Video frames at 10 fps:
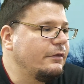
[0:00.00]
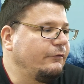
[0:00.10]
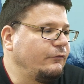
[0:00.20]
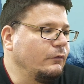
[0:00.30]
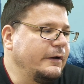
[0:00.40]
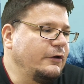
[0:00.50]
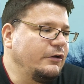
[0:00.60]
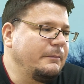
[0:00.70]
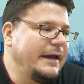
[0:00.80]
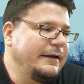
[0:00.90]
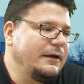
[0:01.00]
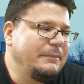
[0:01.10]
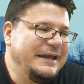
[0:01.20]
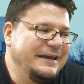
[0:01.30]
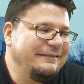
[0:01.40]
The story you
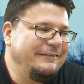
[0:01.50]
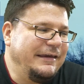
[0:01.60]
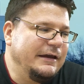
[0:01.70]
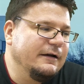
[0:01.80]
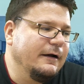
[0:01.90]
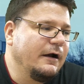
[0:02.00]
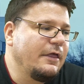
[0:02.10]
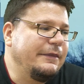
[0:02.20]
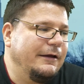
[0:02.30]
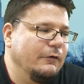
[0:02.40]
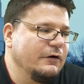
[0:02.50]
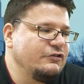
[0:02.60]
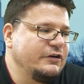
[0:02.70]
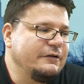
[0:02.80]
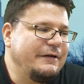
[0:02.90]
demanded begins here, the
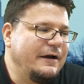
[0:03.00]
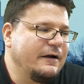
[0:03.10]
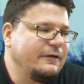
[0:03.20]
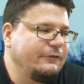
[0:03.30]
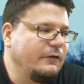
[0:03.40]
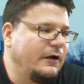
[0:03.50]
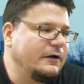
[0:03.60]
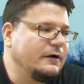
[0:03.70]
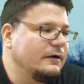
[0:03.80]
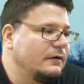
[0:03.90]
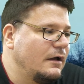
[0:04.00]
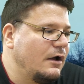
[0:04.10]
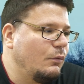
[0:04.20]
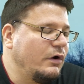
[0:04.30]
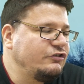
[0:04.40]
origin of Erica Slaughter.
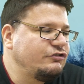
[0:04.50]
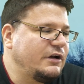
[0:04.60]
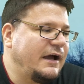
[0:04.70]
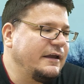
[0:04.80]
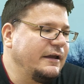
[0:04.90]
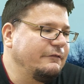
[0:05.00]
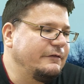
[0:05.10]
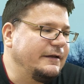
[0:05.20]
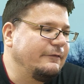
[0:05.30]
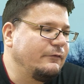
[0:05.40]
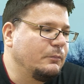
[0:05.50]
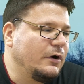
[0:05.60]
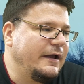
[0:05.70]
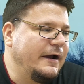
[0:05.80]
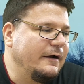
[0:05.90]
What shocking events
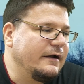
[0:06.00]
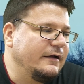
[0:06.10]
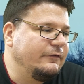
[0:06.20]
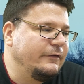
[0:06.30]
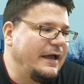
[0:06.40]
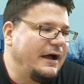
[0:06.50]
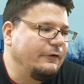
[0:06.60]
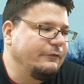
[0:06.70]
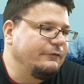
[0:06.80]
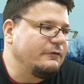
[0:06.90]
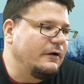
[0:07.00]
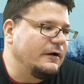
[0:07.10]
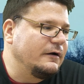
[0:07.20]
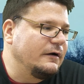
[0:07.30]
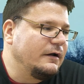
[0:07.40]
brought Erica to the House of
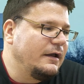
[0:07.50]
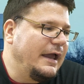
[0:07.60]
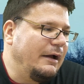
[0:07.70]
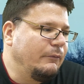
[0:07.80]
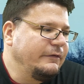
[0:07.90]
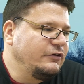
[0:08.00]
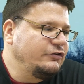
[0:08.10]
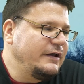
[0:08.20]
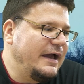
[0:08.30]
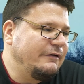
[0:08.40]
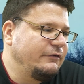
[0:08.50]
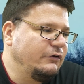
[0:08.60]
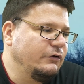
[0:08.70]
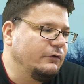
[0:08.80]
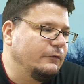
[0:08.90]
Slaughter? And what does she have to
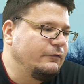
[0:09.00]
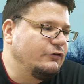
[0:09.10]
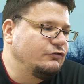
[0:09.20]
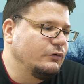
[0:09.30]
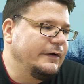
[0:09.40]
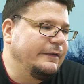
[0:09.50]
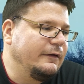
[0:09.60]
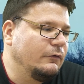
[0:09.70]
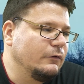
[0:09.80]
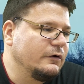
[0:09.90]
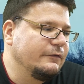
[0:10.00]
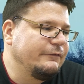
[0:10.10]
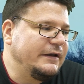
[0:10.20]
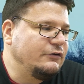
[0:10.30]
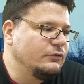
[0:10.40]
do to join the Order
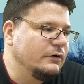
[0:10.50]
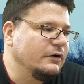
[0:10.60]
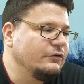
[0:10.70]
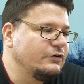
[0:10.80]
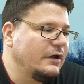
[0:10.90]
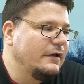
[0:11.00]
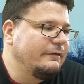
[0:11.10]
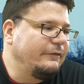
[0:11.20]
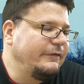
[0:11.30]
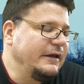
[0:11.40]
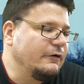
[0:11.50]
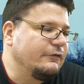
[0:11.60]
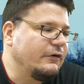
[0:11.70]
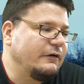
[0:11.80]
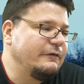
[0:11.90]
of St. George? The
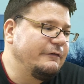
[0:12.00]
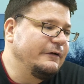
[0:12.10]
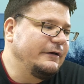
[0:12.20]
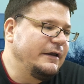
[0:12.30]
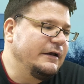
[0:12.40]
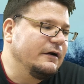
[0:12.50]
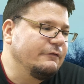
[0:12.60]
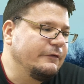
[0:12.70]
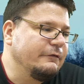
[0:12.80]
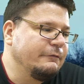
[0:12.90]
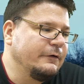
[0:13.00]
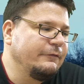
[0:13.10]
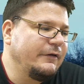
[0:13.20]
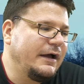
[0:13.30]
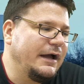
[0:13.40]
secrets are revealed here for the
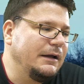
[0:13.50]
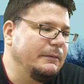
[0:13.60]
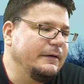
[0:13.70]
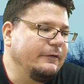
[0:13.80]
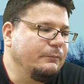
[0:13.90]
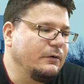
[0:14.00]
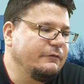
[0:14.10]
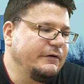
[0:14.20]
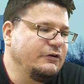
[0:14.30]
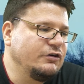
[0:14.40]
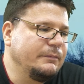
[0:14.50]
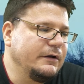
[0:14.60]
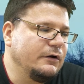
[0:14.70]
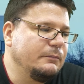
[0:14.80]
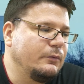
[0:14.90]
first time and is perfect
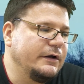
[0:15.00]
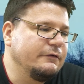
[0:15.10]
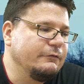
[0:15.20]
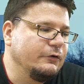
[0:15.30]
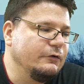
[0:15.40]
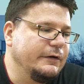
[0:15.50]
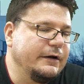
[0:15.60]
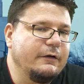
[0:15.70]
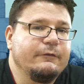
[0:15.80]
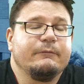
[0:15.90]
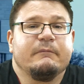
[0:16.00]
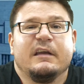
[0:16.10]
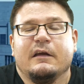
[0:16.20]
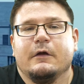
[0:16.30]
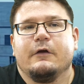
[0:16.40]
jumping on point for new readers.
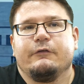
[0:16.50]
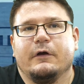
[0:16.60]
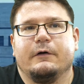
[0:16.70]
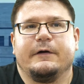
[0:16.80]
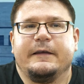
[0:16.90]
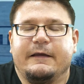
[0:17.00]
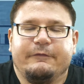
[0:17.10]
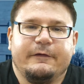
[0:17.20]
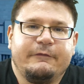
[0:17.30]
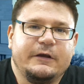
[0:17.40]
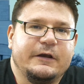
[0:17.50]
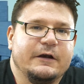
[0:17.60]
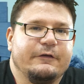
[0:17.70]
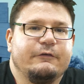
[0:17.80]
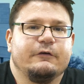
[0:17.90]
So in that solicit, you
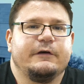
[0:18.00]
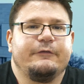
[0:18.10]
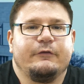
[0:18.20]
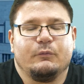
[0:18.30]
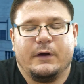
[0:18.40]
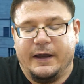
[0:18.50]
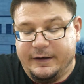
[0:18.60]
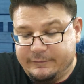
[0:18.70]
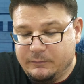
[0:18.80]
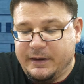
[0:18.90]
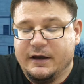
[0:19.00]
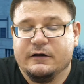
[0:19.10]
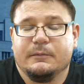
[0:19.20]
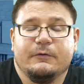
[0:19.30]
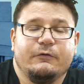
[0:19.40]
hear the two reasons why it did make
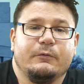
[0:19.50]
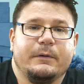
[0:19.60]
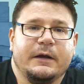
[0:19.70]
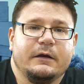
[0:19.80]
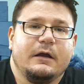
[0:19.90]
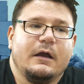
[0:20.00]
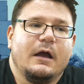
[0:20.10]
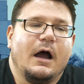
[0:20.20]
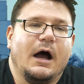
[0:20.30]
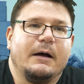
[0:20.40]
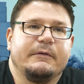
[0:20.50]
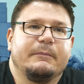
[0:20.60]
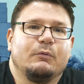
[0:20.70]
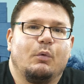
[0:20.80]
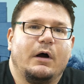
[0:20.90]
our number two pick. Uh,
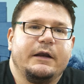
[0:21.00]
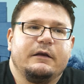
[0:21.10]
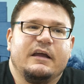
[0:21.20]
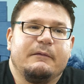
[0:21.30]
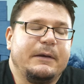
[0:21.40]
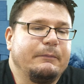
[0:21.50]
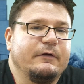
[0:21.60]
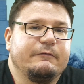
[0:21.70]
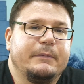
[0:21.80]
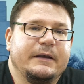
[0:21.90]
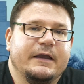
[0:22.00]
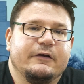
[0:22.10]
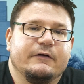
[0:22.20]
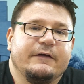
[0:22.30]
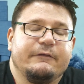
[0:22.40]
number one, people have been
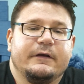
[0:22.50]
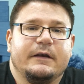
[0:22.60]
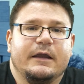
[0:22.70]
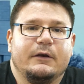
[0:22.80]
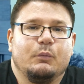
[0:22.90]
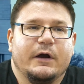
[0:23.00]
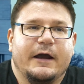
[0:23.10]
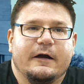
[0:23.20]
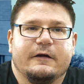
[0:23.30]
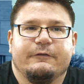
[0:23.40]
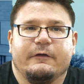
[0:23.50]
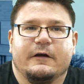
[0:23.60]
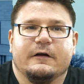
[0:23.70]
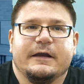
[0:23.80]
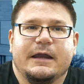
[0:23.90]
interested in where Erica
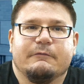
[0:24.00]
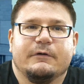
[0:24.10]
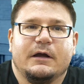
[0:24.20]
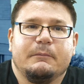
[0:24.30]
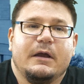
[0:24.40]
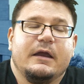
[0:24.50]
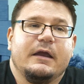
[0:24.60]
Slaughter came from